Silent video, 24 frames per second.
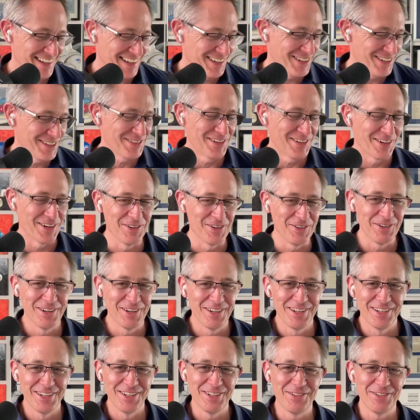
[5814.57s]

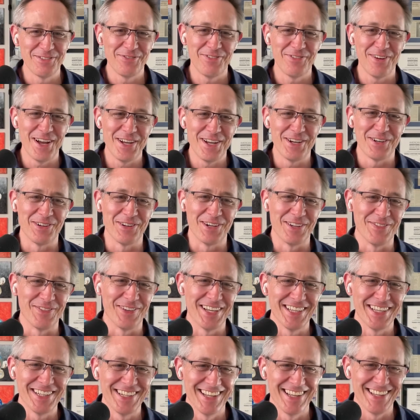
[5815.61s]
your finery,
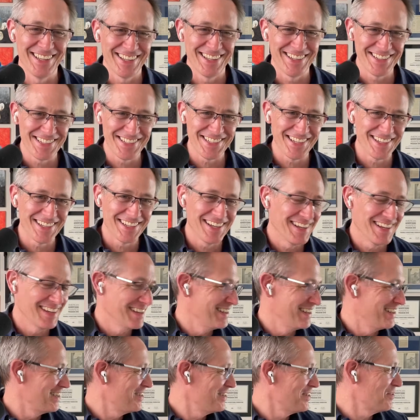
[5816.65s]
man. It's like
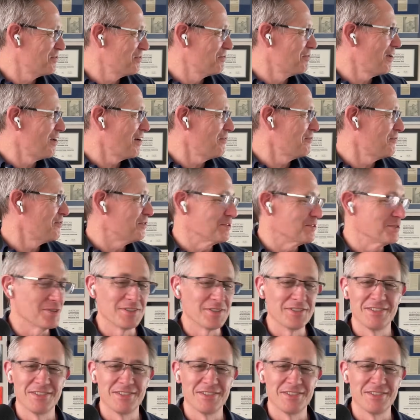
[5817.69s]
your ruffles.